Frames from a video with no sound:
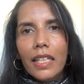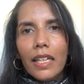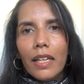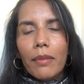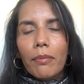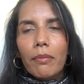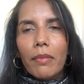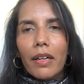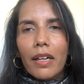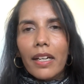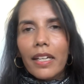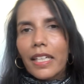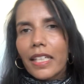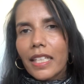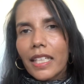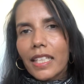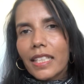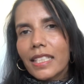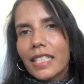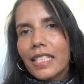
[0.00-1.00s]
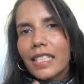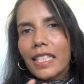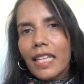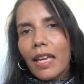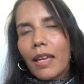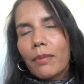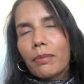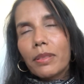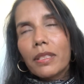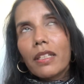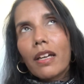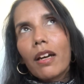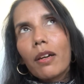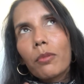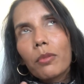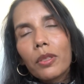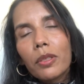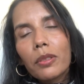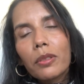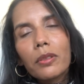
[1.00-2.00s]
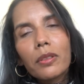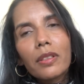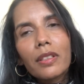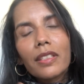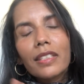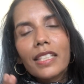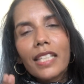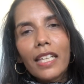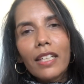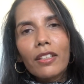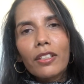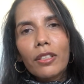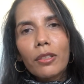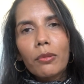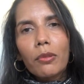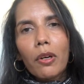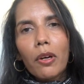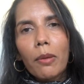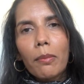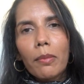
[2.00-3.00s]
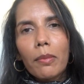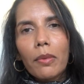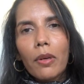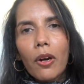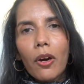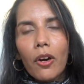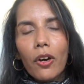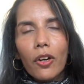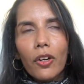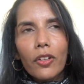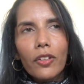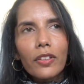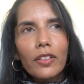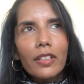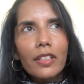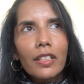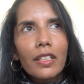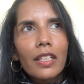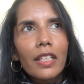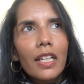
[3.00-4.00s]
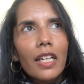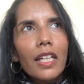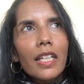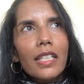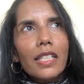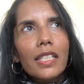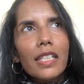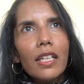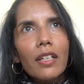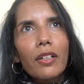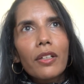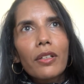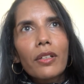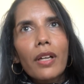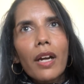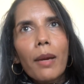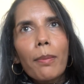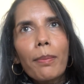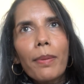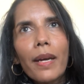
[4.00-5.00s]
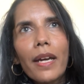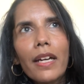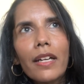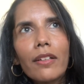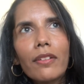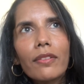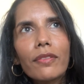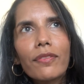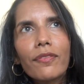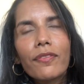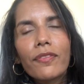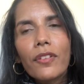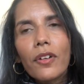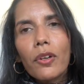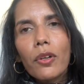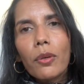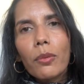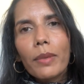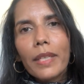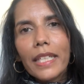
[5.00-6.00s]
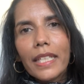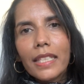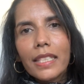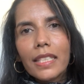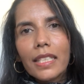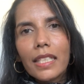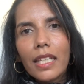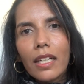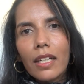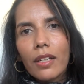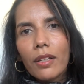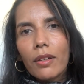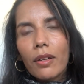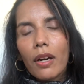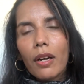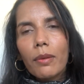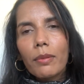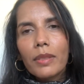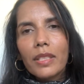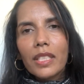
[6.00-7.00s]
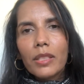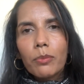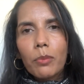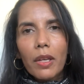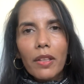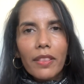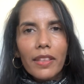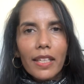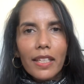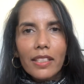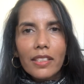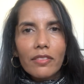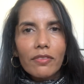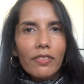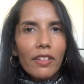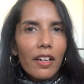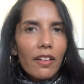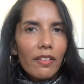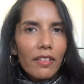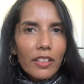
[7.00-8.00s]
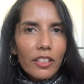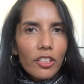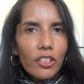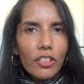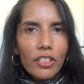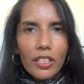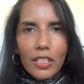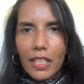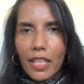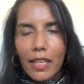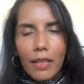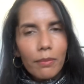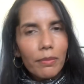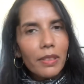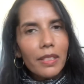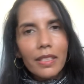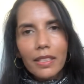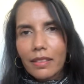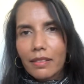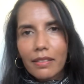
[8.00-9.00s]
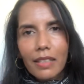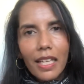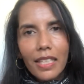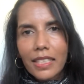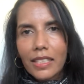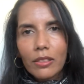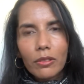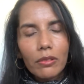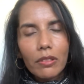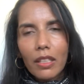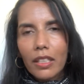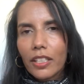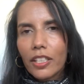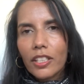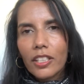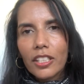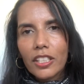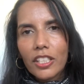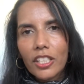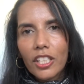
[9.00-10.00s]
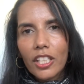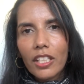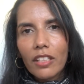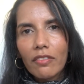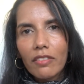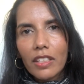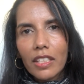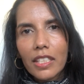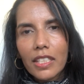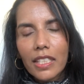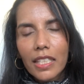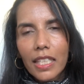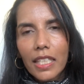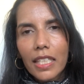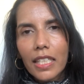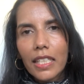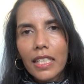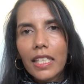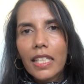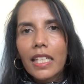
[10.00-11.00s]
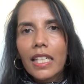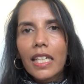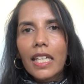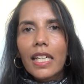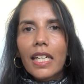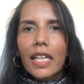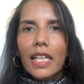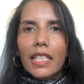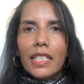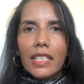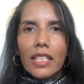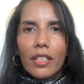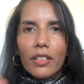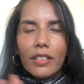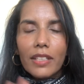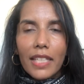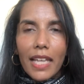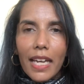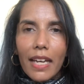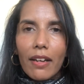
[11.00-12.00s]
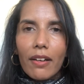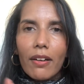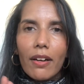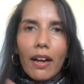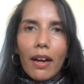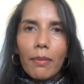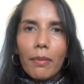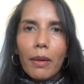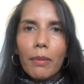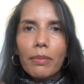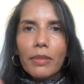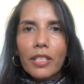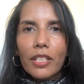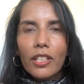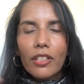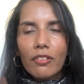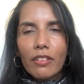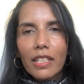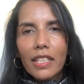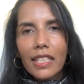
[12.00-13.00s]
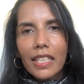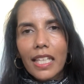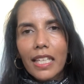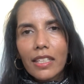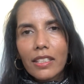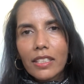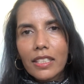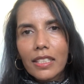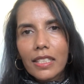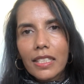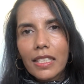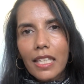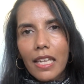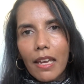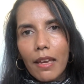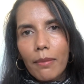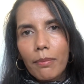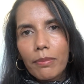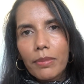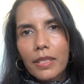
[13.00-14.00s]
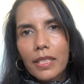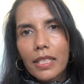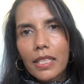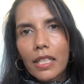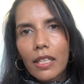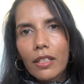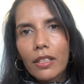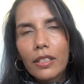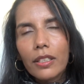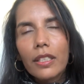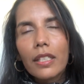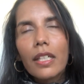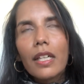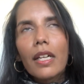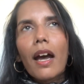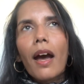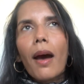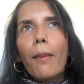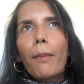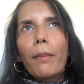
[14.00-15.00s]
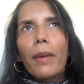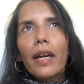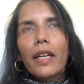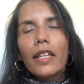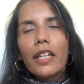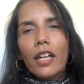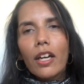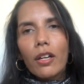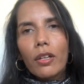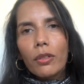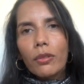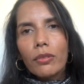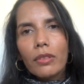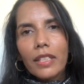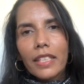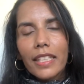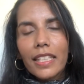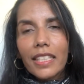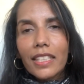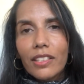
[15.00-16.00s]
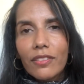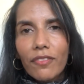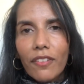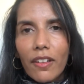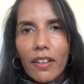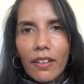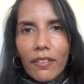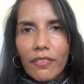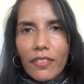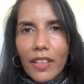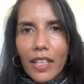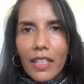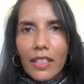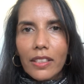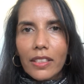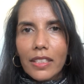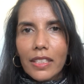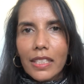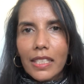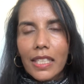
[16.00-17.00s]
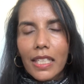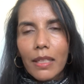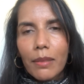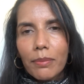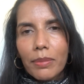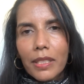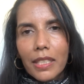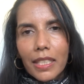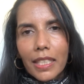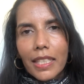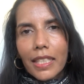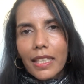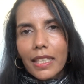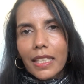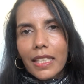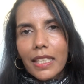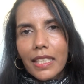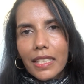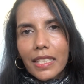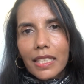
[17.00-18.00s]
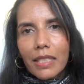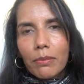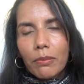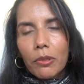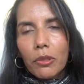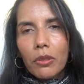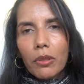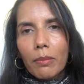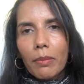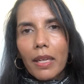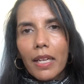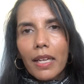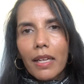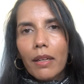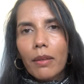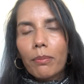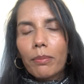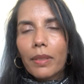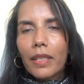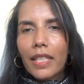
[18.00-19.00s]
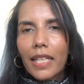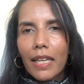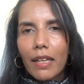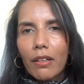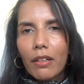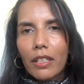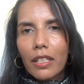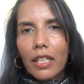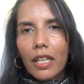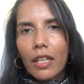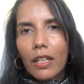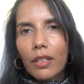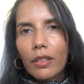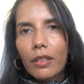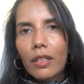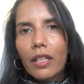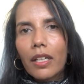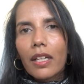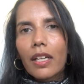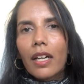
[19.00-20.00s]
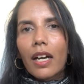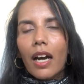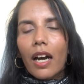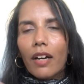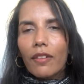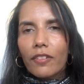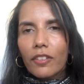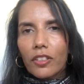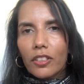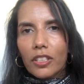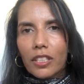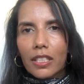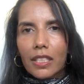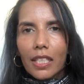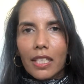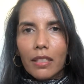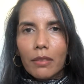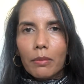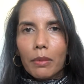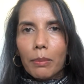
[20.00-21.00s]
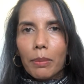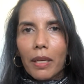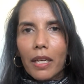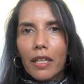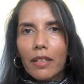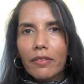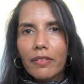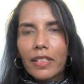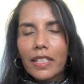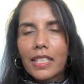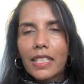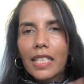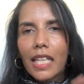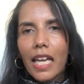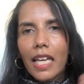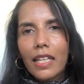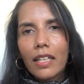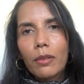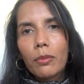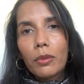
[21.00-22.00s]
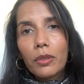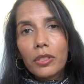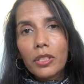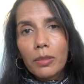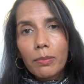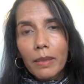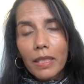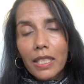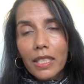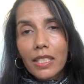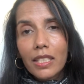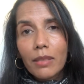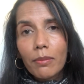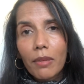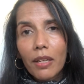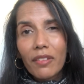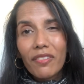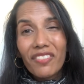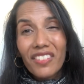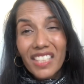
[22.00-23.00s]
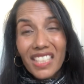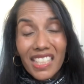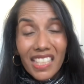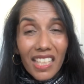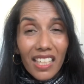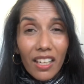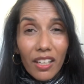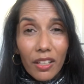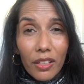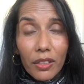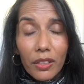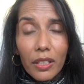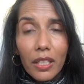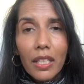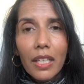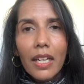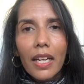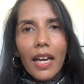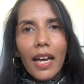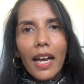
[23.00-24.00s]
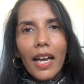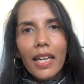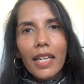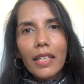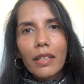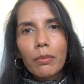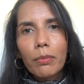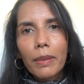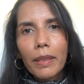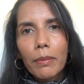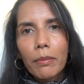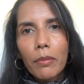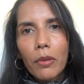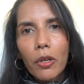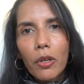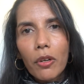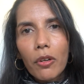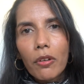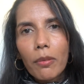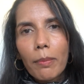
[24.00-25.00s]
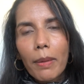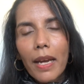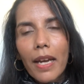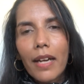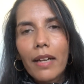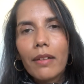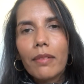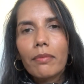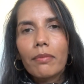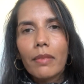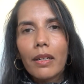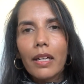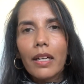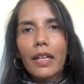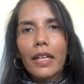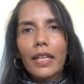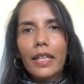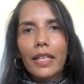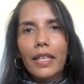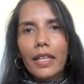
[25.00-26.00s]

my steps, I will tell you what I'm on. So about four weeks ago, I was one thousand five hundred steps. That's all I could achieve in a day. So now I'm up to three thousand steps. So my goal is five thousand steps in this small amount, but now I know I've got to tilt my pelvis, and I will speak to my physio a little bit more about my